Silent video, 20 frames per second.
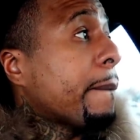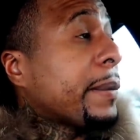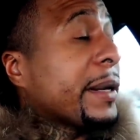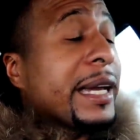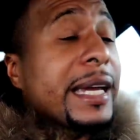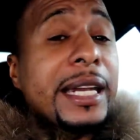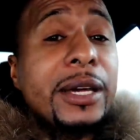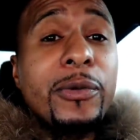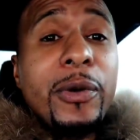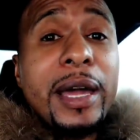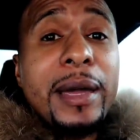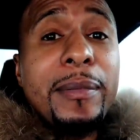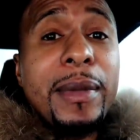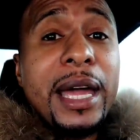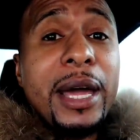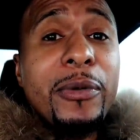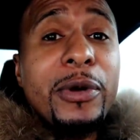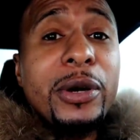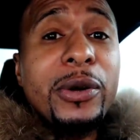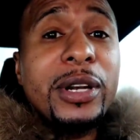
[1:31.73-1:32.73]
But anyway,
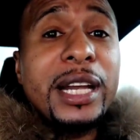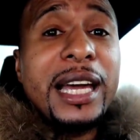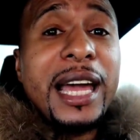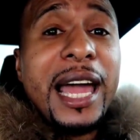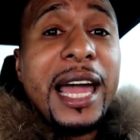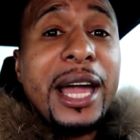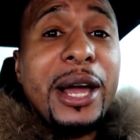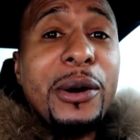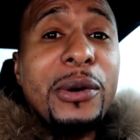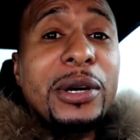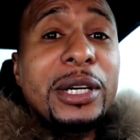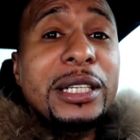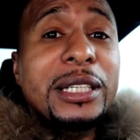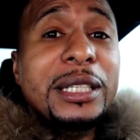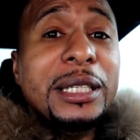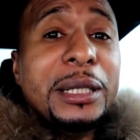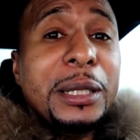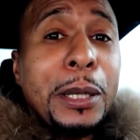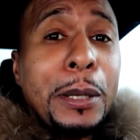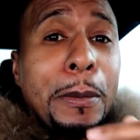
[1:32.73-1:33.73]
man, we're gonna let Al
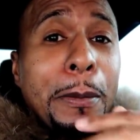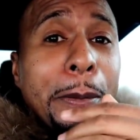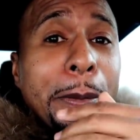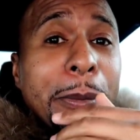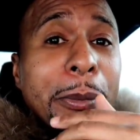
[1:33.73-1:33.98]
uh